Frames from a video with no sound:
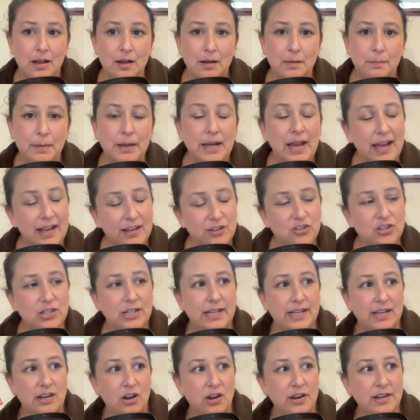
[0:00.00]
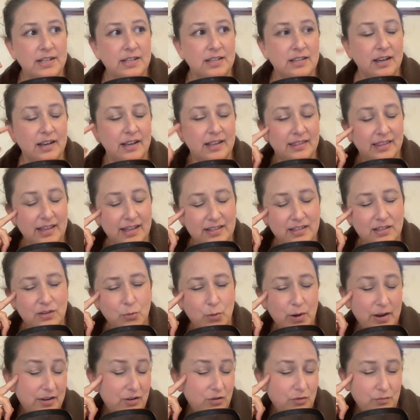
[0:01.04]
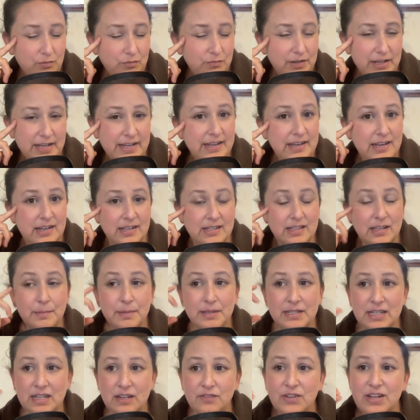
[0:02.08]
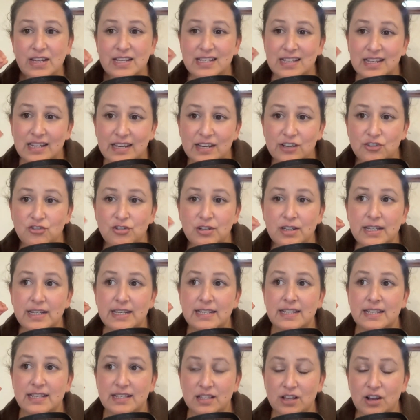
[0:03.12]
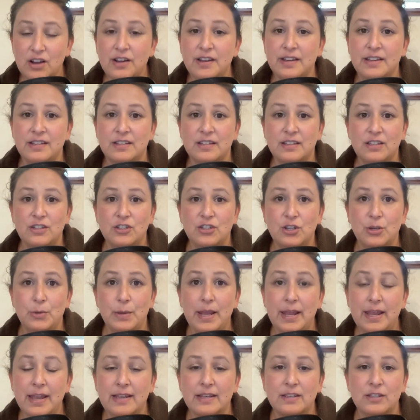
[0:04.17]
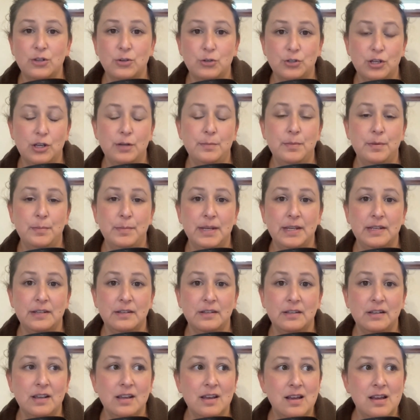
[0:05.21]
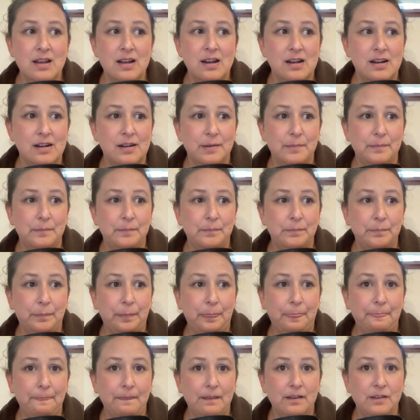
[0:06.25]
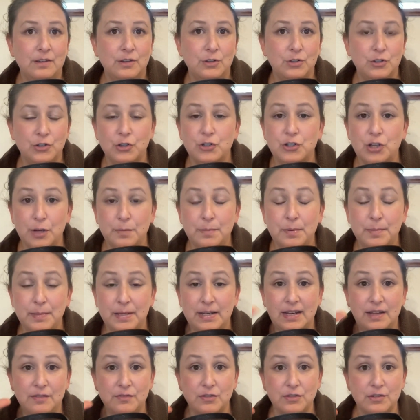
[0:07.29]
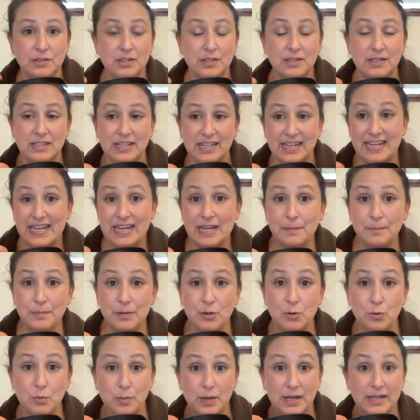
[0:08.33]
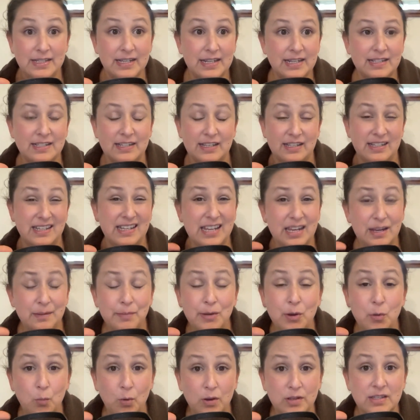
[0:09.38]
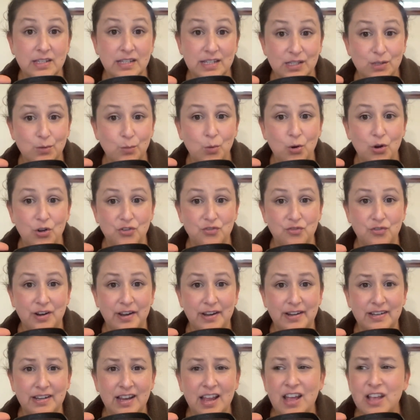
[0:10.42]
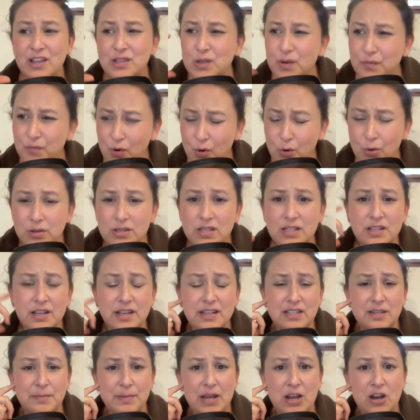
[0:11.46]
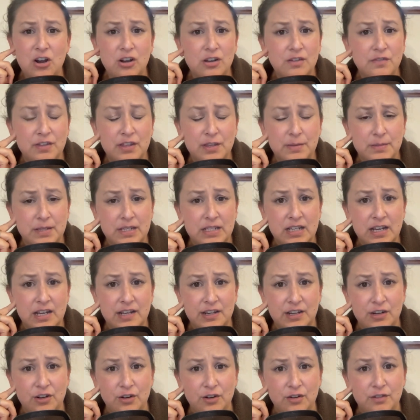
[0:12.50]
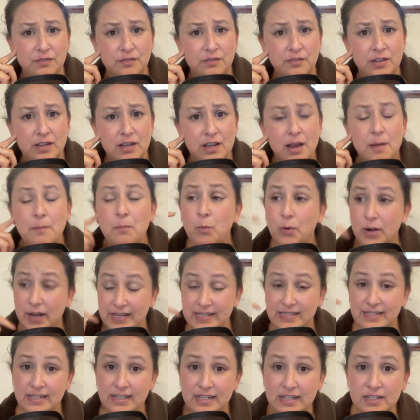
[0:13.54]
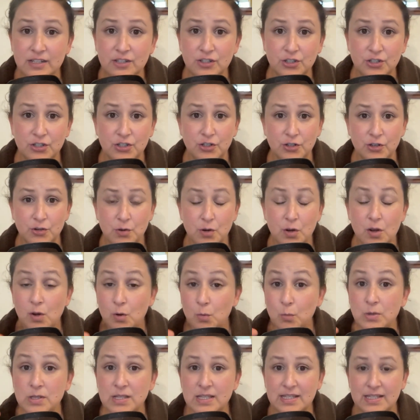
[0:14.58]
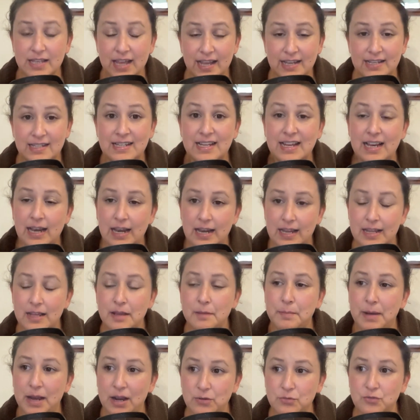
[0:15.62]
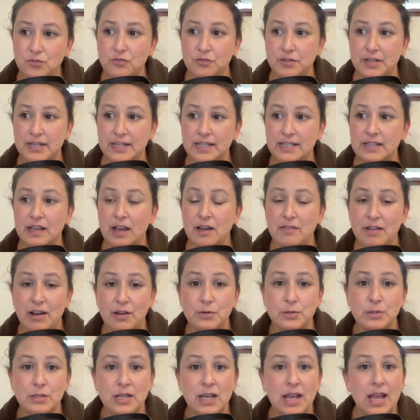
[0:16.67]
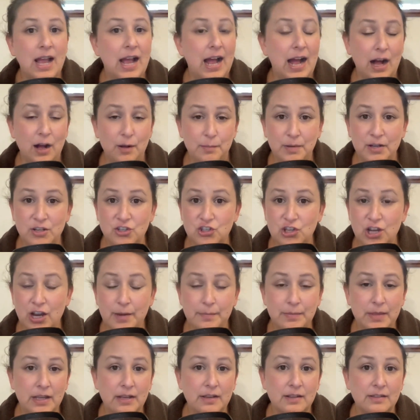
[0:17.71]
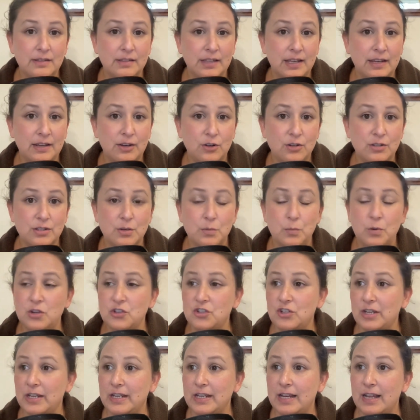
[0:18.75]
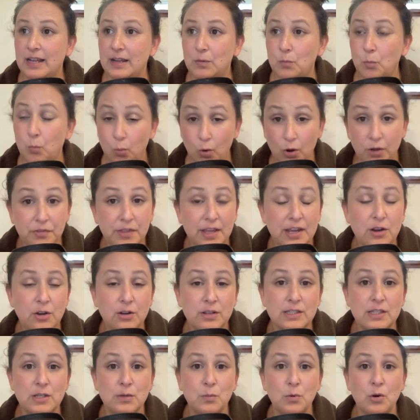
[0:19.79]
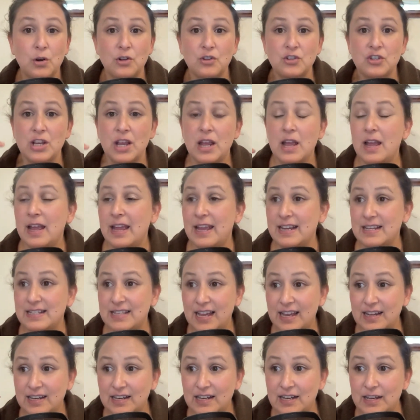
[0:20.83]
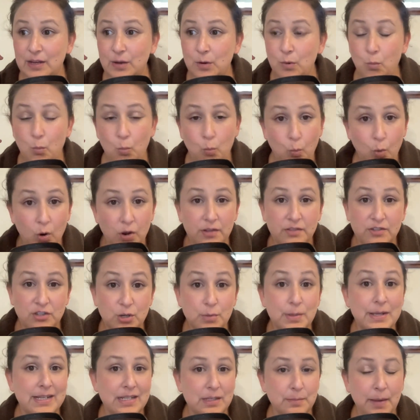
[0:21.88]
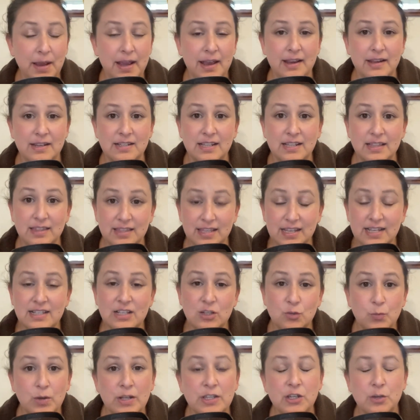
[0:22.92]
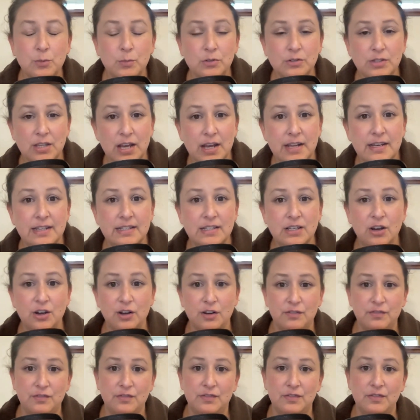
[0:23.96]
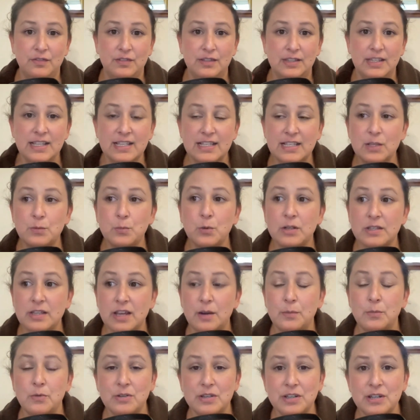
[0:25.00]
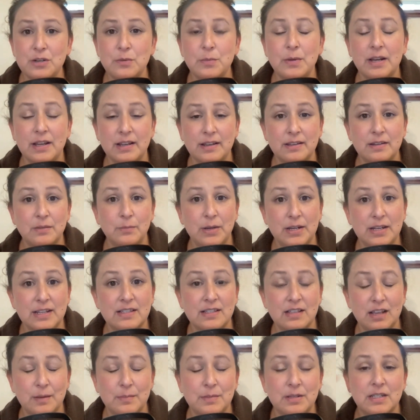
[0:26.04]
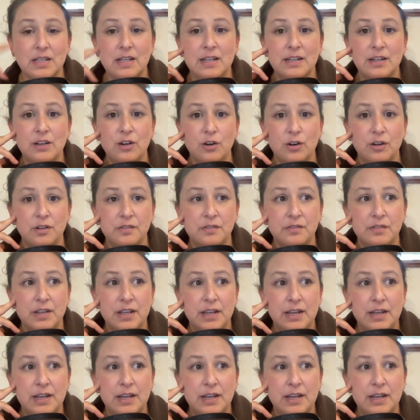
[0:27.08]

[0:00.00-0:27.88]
But actually, in hindsight, that's quite ridiculous. I mean, TV is literally designed to hit your dopamine, your dopamine levels, to keep you addicted, to keep you wanting to watch, right? So of course, it's going to be hard for them to turn it off. What I needed to do was set clear boundaries around how much time they got to watch it, what they got to watch, exactly what to expect. This is when you will turn it off. This is what I will do when it's time to turn it off.